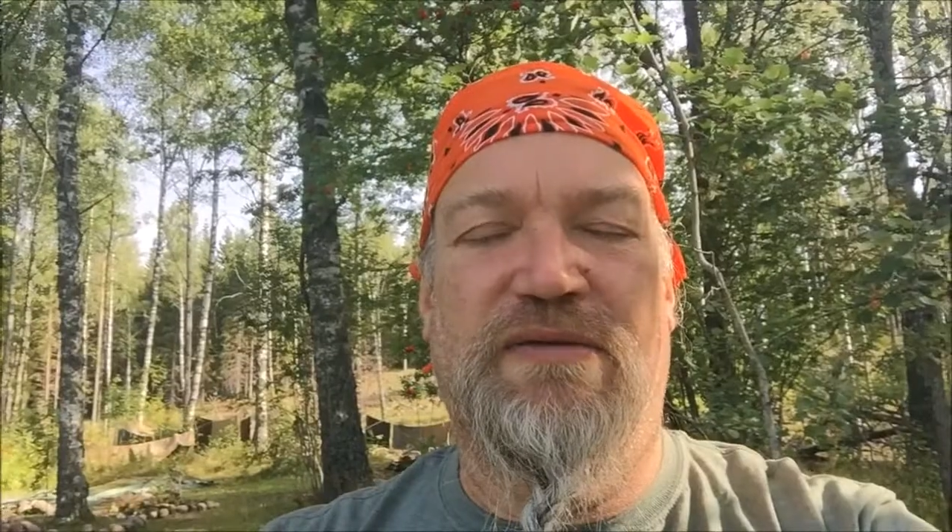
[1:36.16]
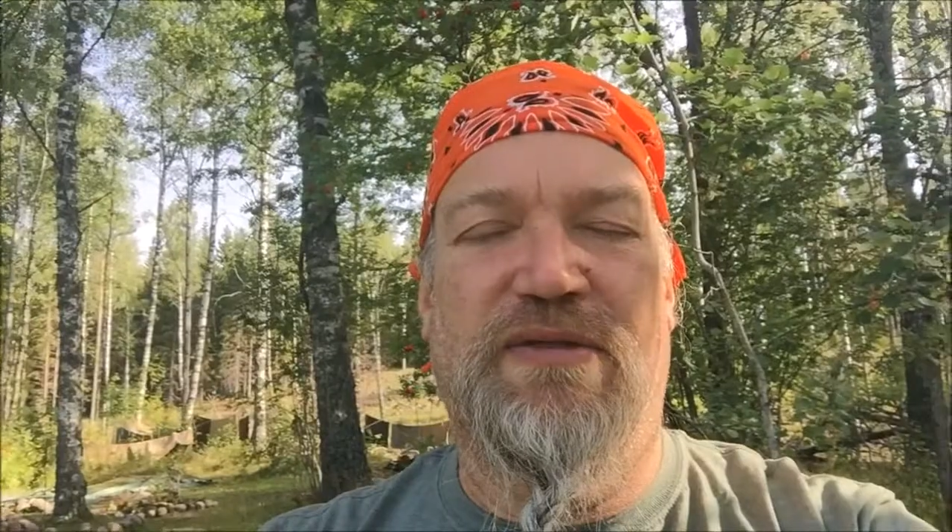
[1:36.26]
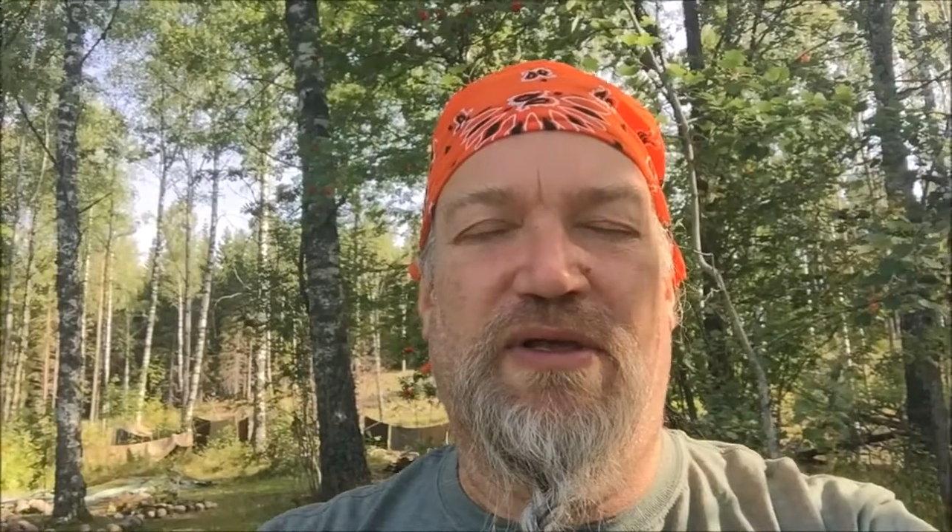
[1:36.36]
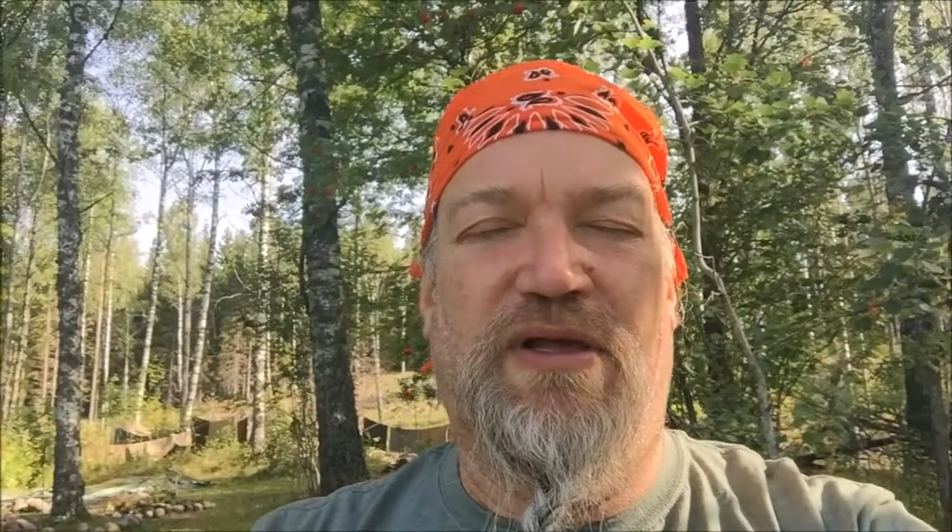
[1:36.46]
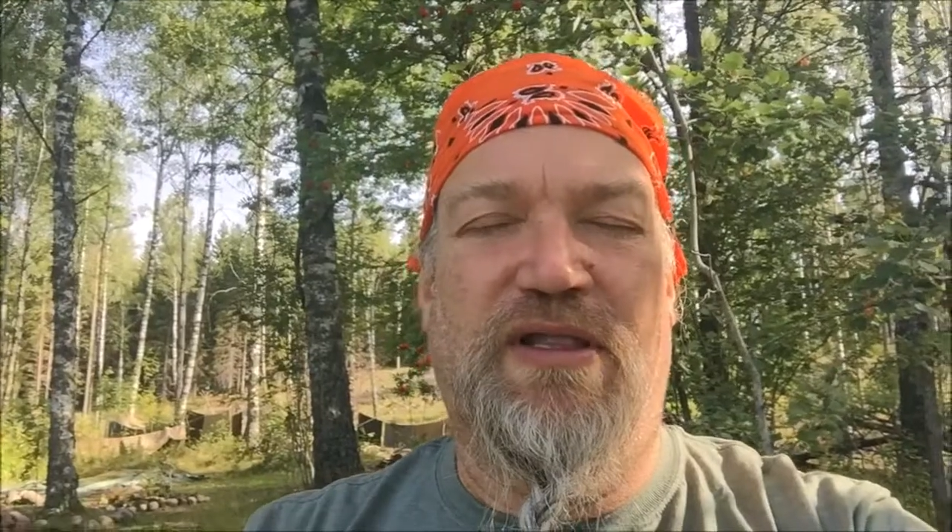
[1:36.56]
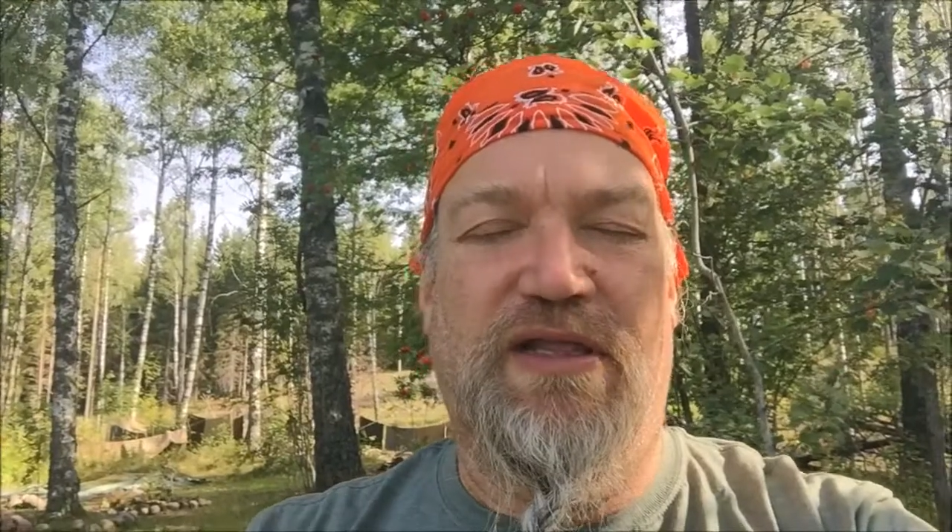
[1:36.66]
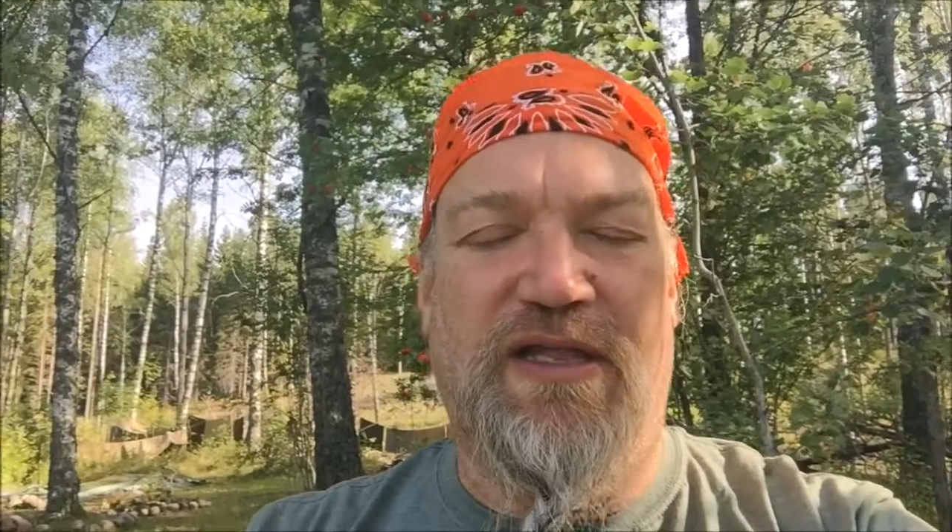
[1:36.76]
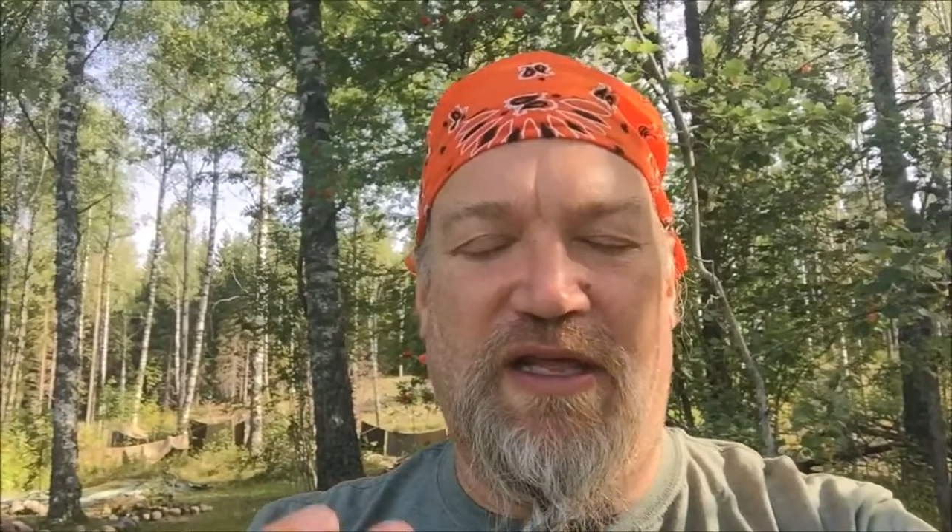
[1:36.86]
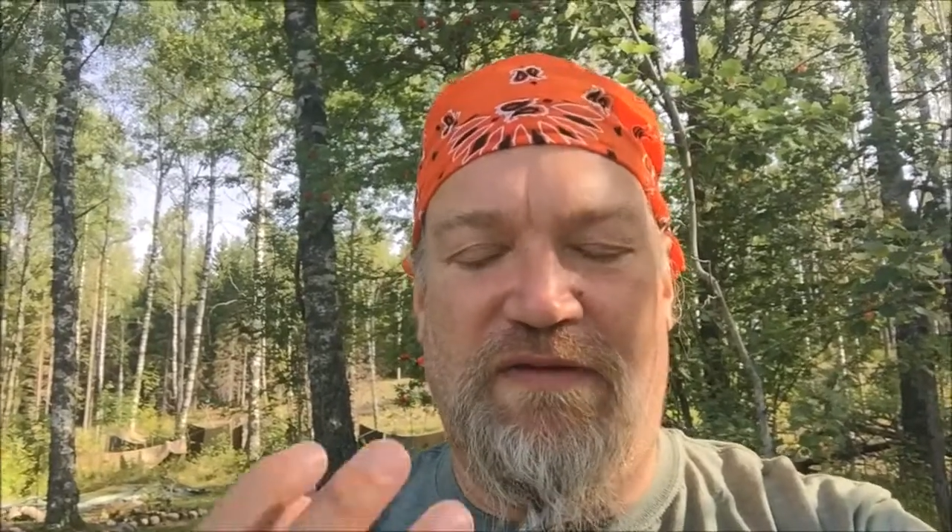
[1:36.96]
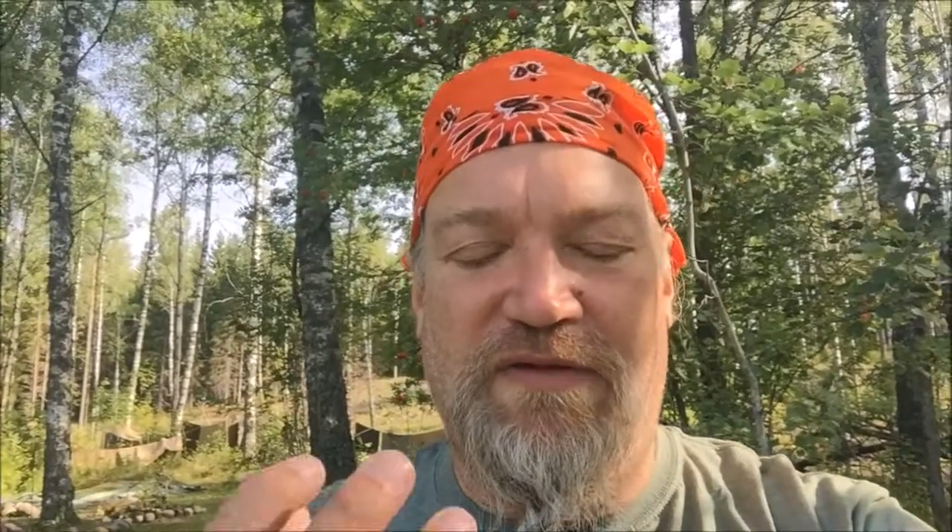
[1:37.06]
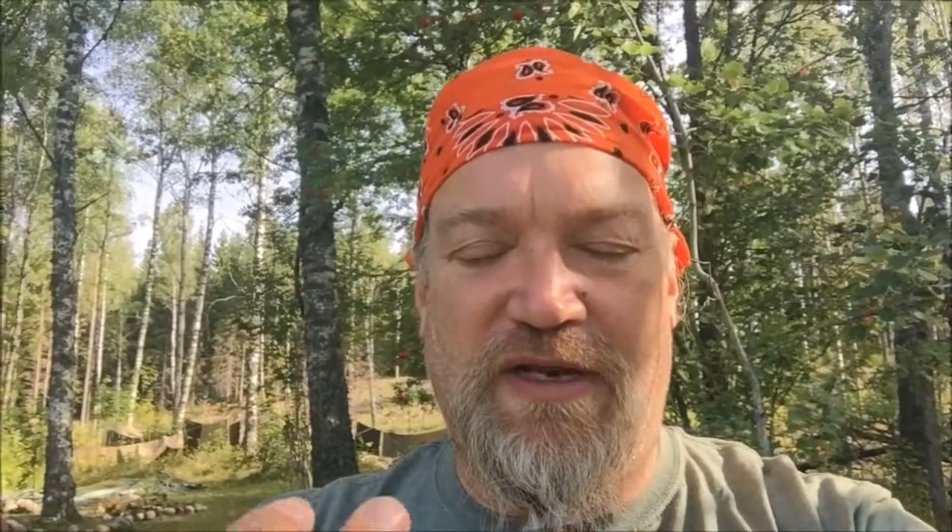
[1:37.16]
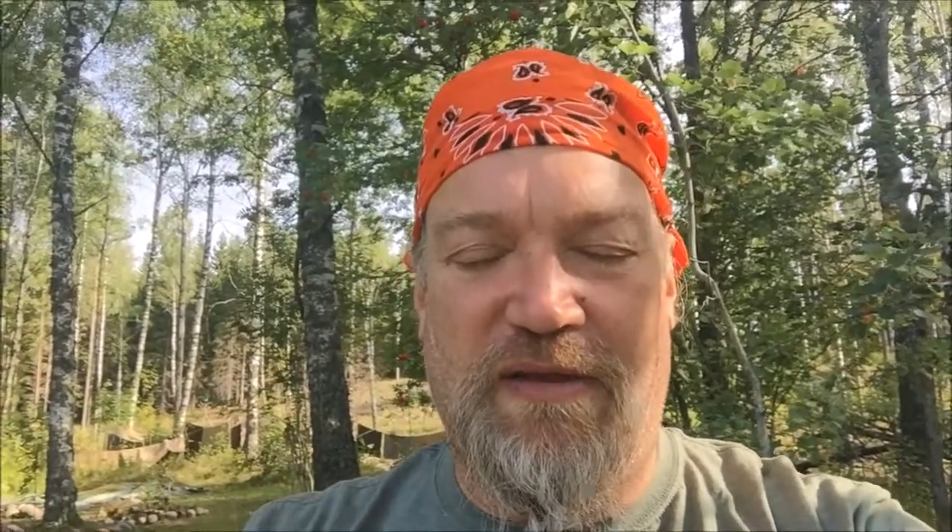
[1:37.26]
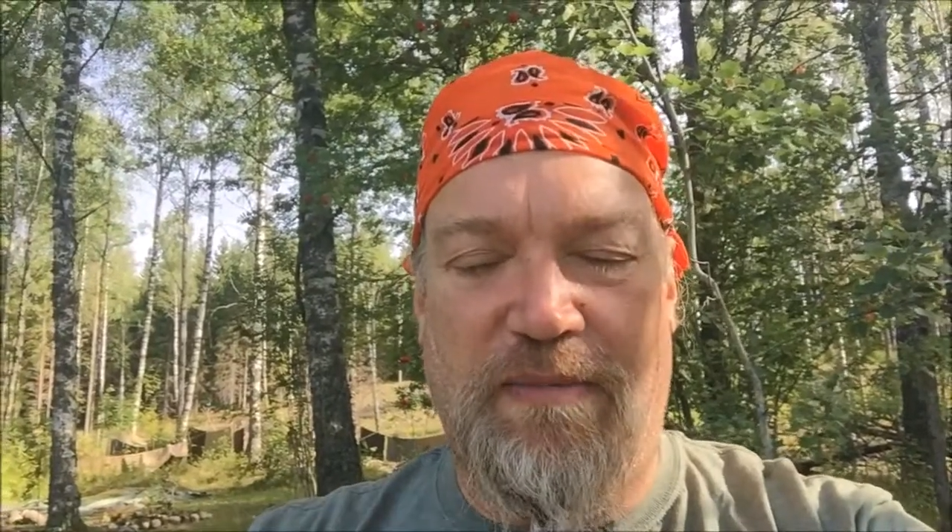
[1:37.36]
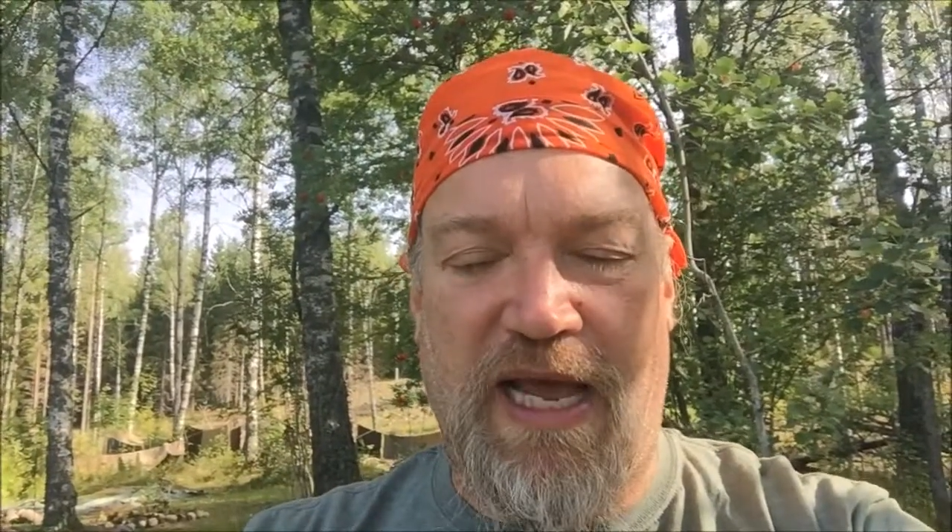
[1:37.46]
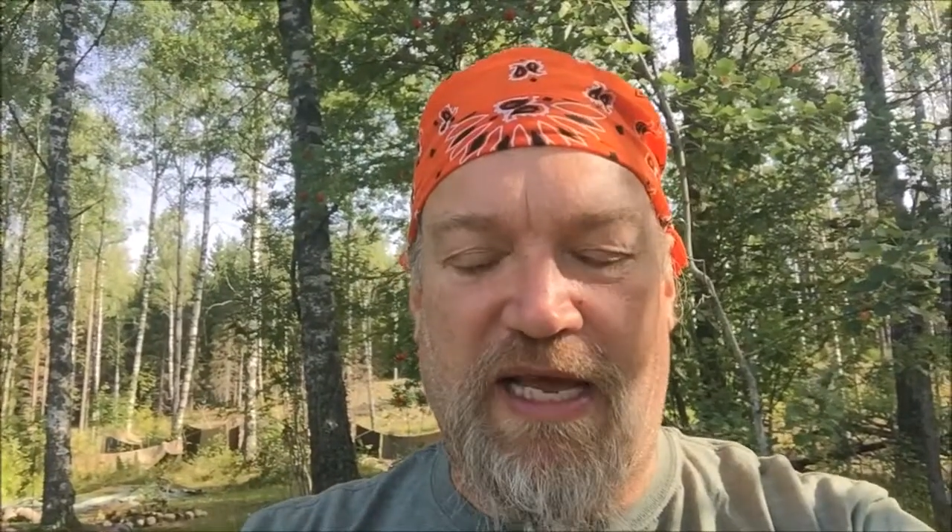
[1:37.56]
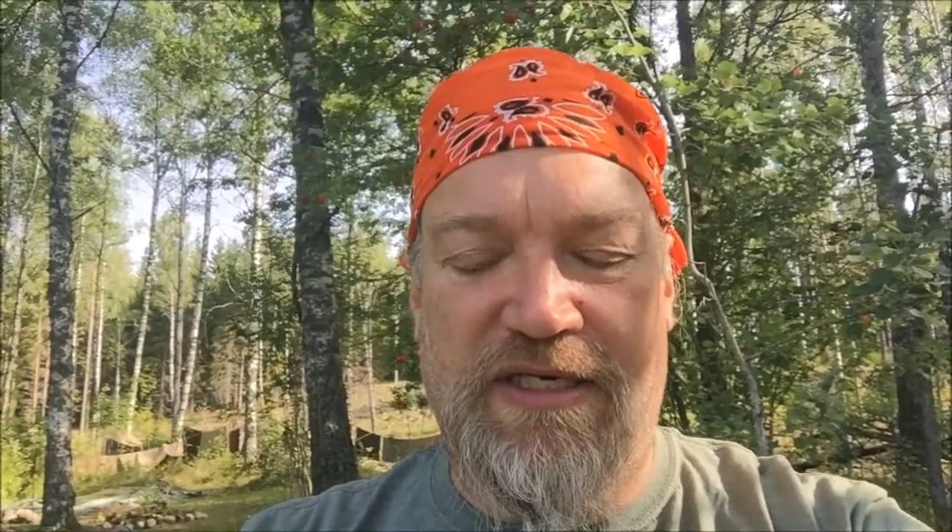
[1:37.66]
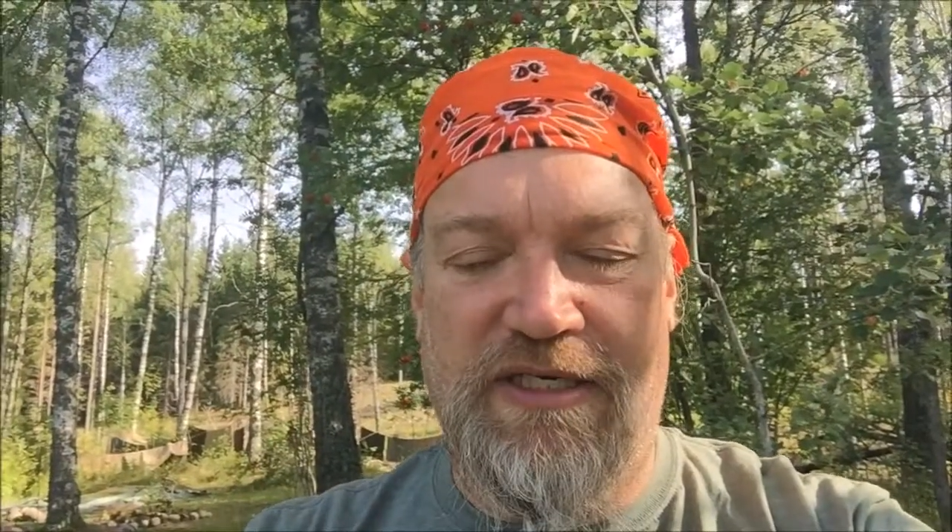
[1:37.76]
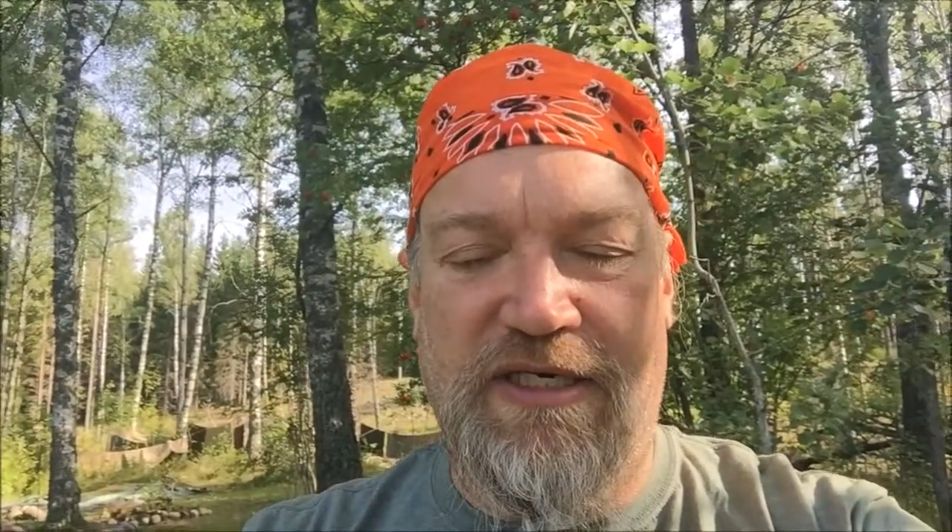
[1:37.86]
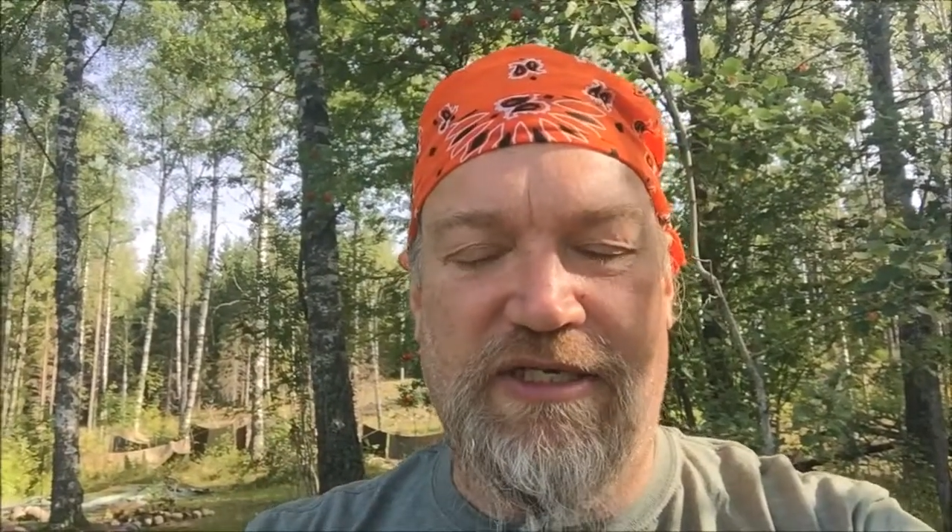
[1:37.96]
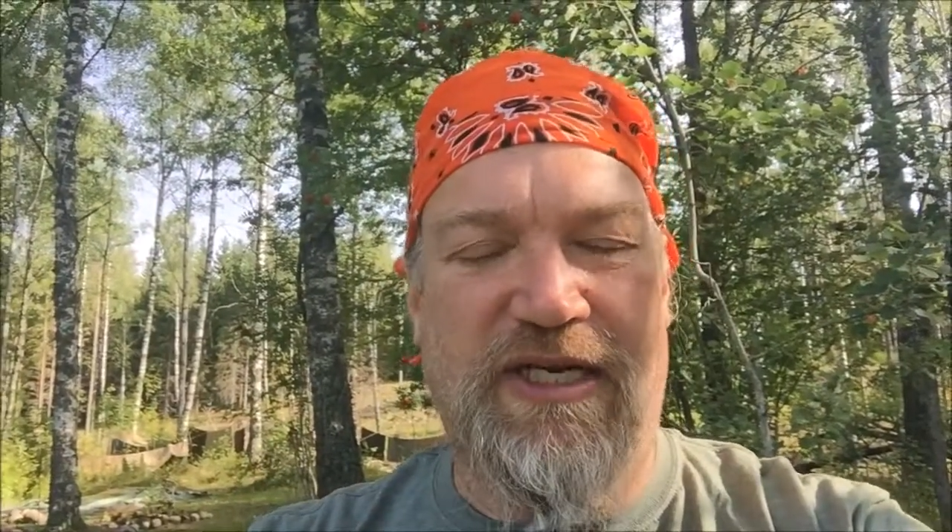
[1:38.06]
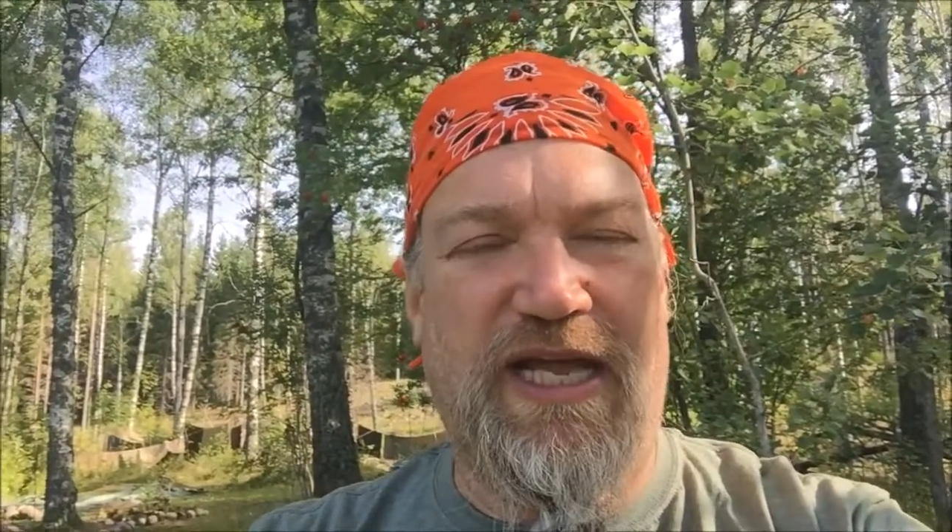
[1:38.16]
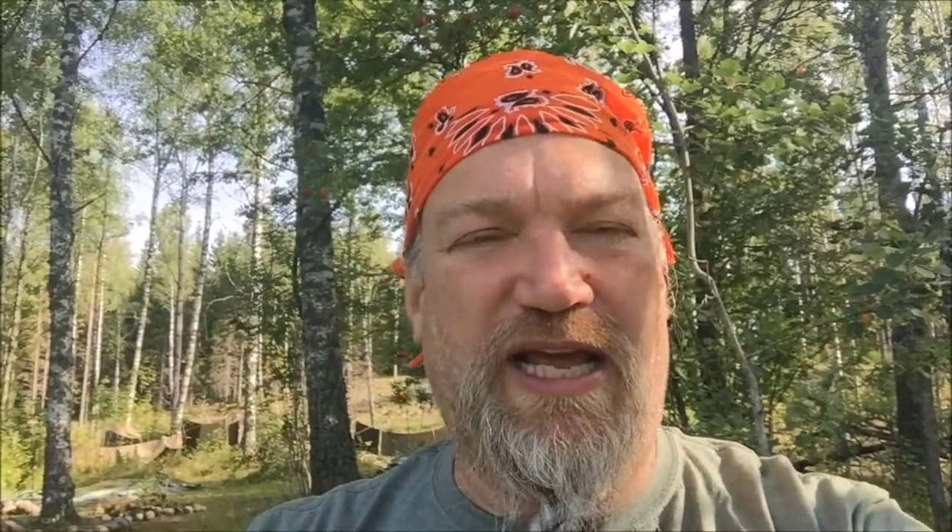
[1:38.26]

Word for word: with all the love and compassion that she